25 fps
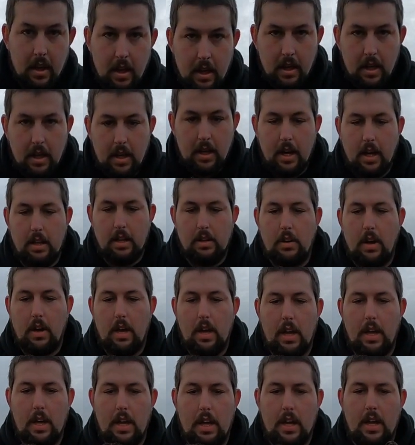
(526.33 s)
There you are, look.
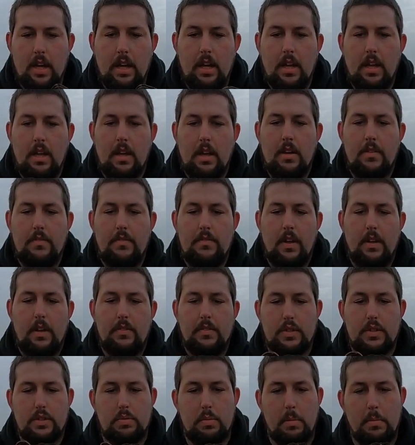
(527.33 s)

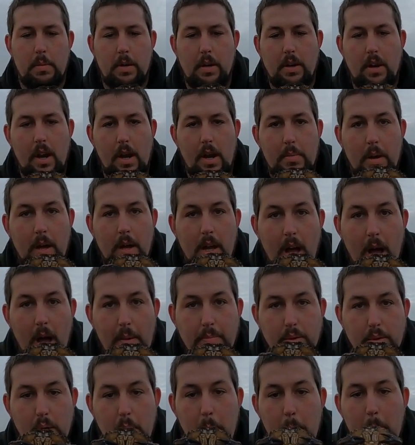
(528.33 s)
Velvet swimming crab,
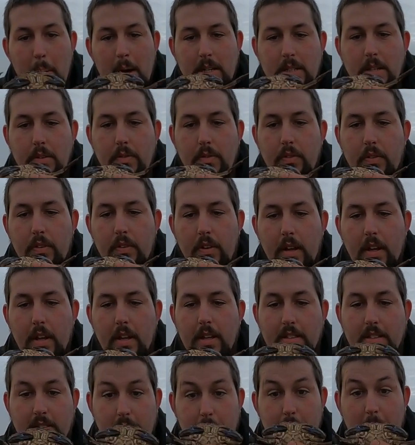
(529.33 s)
absolute massive.
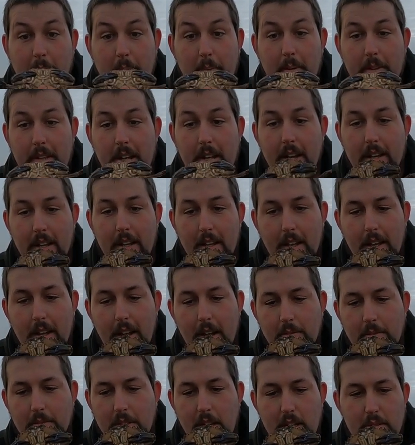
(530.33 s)
It's a big one, that.
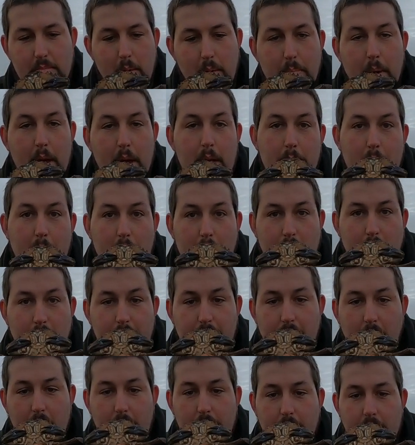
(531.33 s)
I'll test my PB
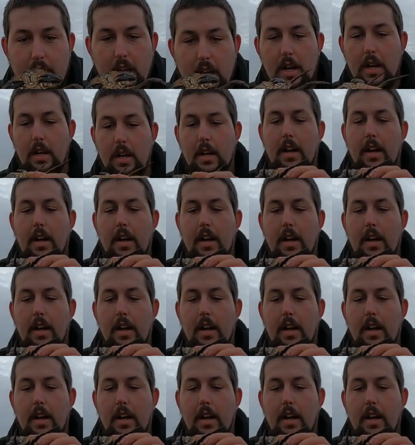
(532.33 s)
velvet, that.